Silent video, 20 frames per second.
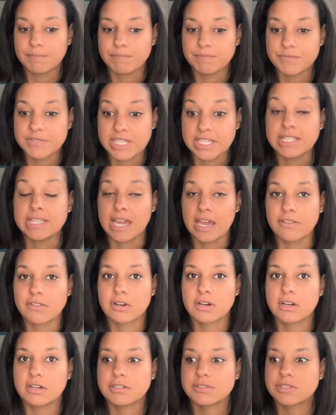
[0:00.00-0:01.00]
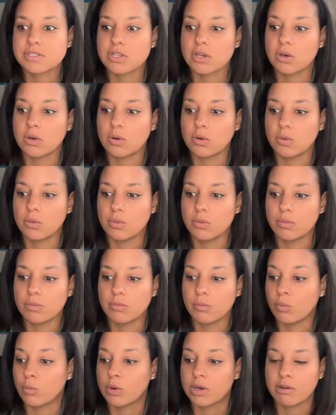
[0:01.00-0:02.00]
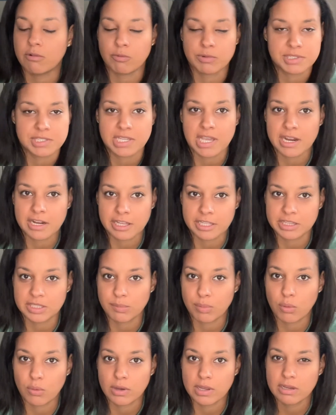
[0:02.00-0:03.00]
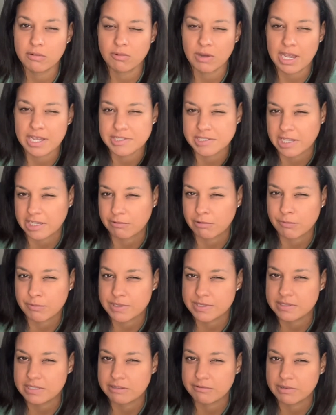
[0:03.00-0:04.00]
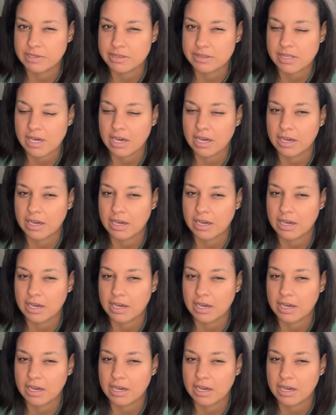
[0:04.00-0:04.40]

together. So what's kind of like the point, as like what we see with